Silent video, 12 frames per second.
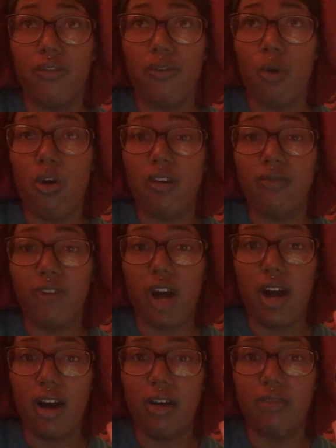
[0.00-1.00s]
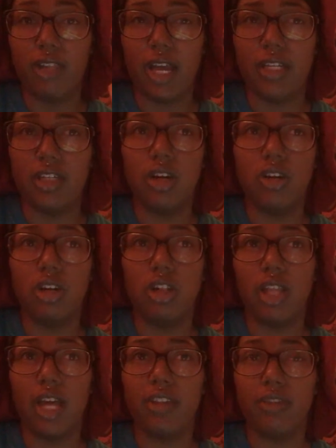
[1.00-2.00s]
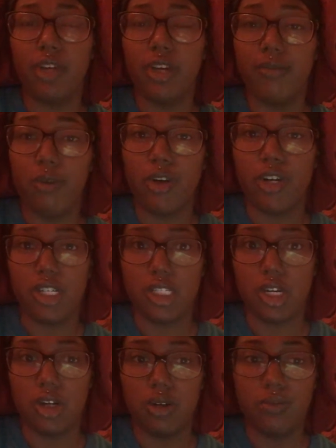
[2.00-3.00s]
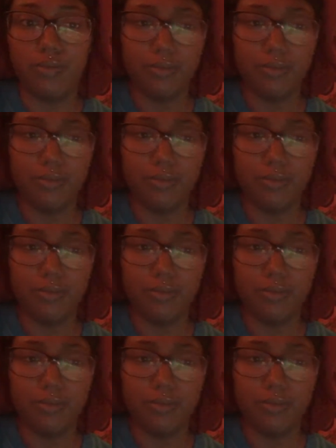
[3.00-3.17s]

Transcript: four and five, like no, no, no, like three and four years old.